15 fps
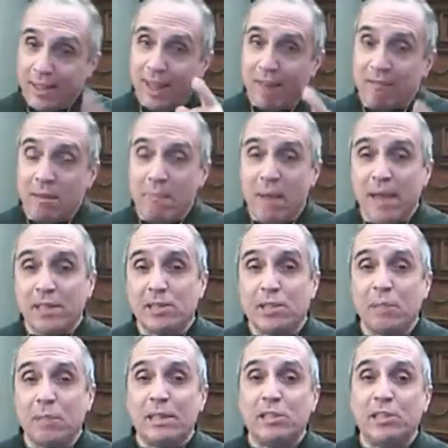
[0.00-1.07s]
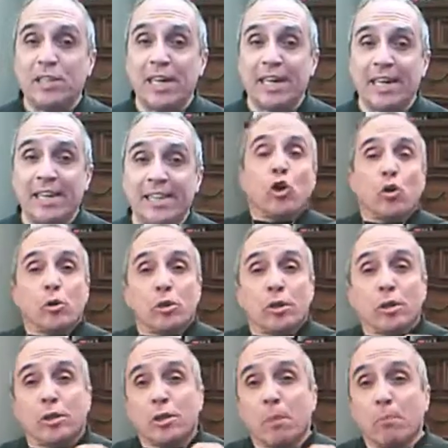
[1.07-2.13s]
That remains to be seen.
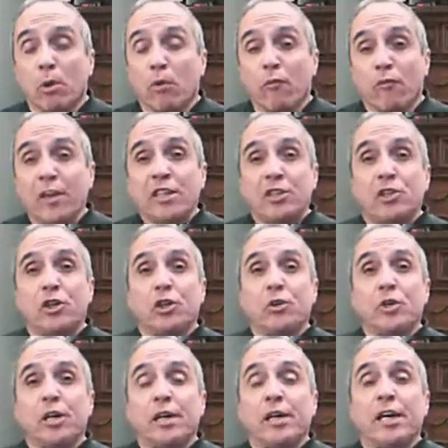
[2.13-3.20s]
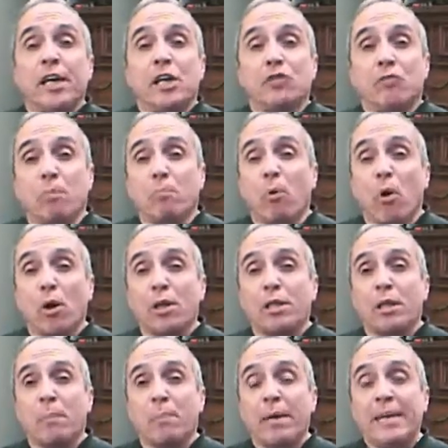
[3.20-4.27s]
The bluefin tuna is reported
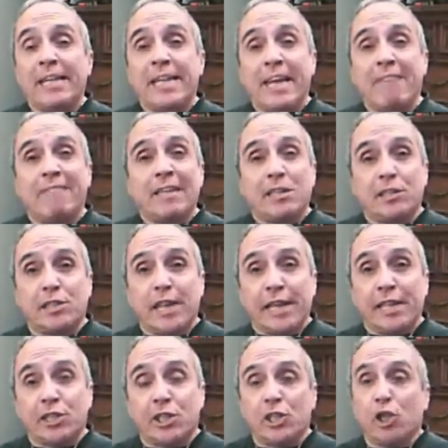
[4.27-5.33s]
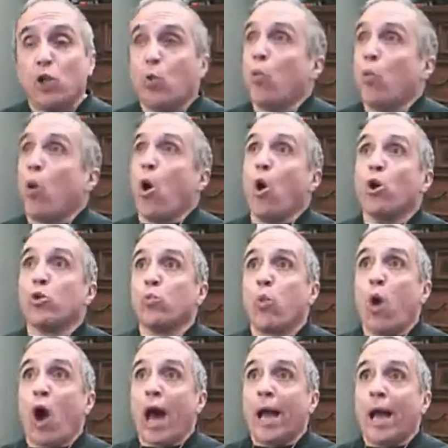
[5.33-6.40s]
to be near extinction
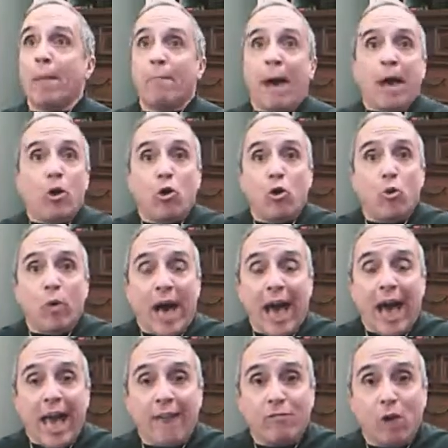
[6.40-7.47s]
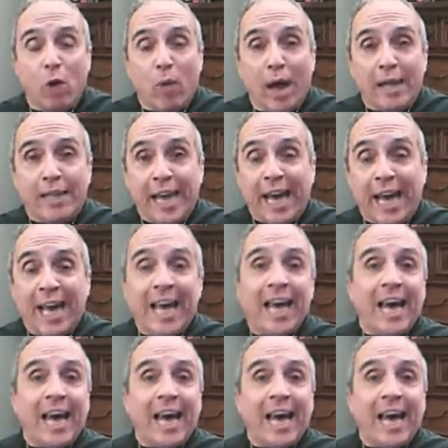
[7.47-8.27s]
worldwide. By who? I have no idea.